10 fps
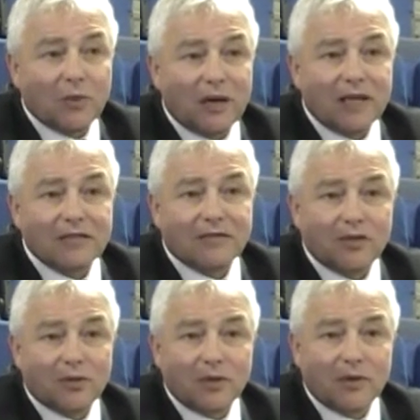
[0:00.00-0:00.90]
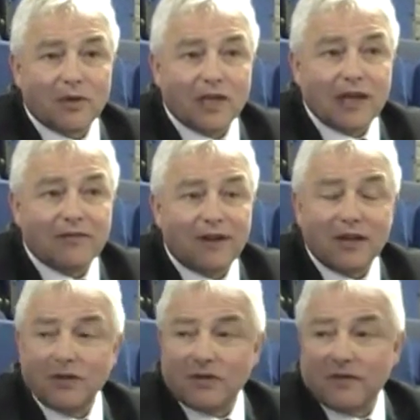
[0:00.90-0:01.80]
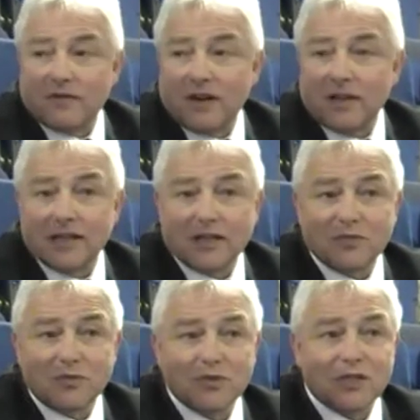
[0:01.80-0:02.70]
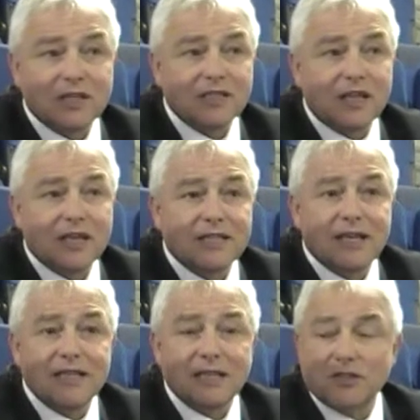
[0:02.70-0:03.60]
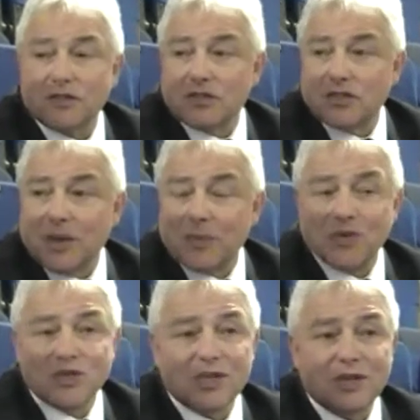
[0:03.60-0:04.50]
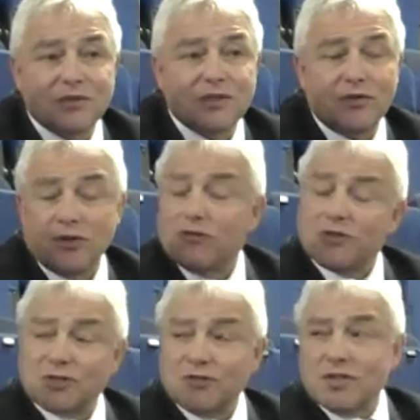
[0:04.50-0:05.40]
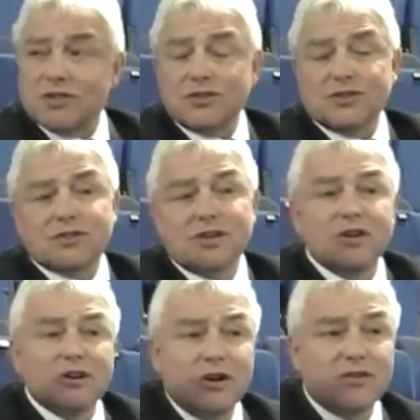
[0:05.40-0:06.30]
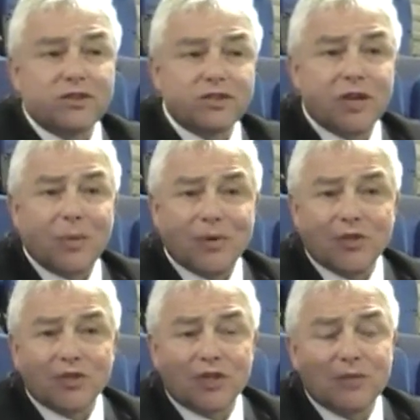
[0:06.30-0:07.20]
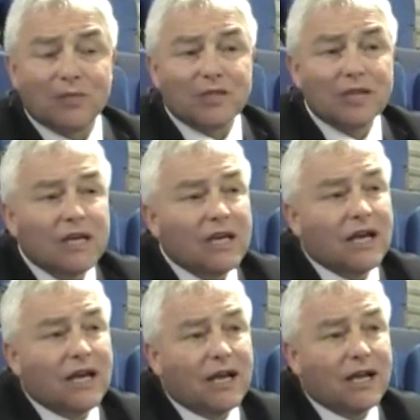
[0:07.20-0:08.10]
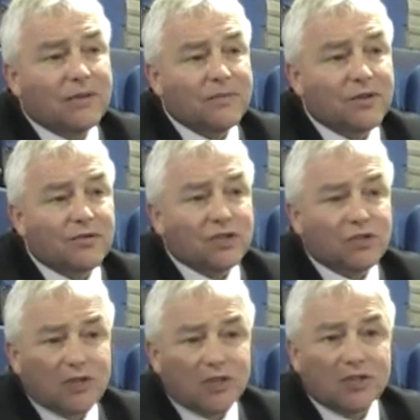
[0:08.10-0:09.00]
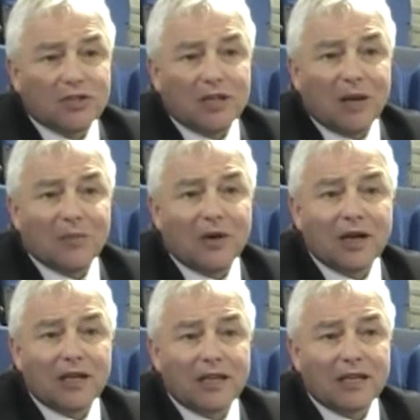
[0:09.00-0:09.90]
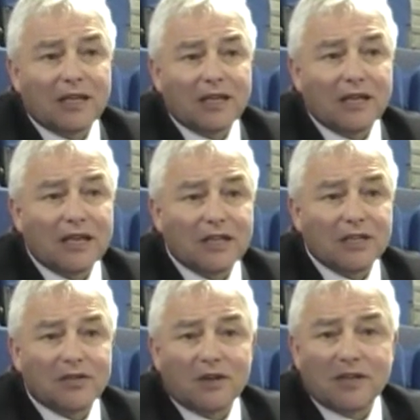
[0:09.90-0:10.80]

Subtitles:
part of the WUKF are unified in as much as they attend each other's championships. There are no restrictions on their championships. The restrictions are by the English Karate